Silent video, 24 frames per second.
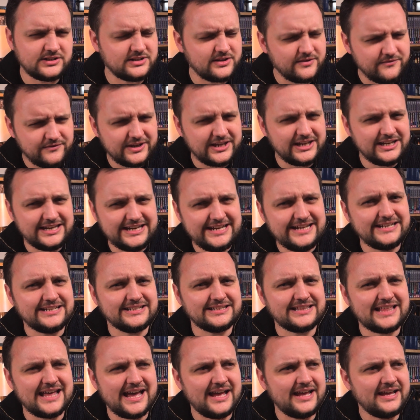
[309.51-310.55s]
I don't think it
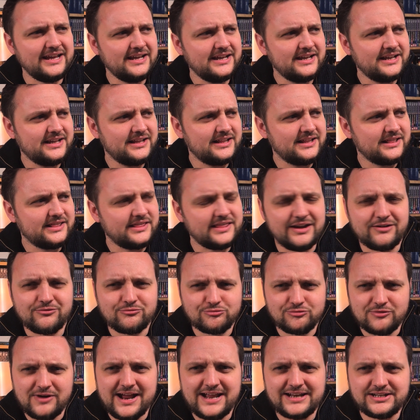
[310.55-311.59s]
needed that
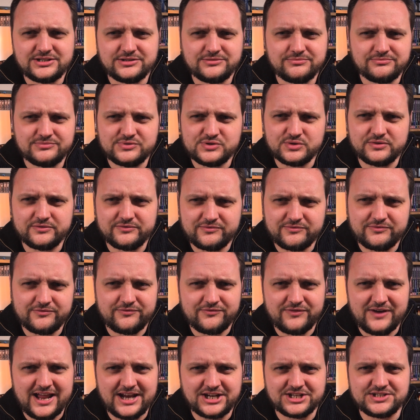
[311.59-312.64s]
random sort of
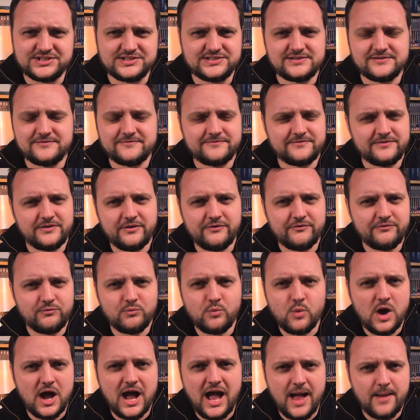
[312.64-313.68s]
flashes of
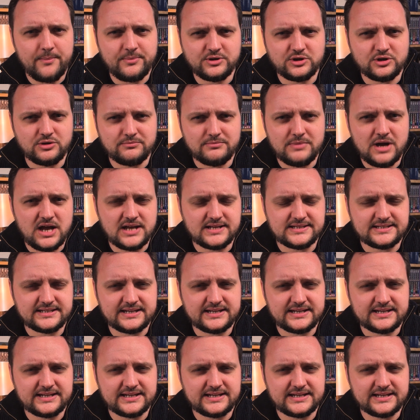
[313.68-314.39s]
what happened on Mars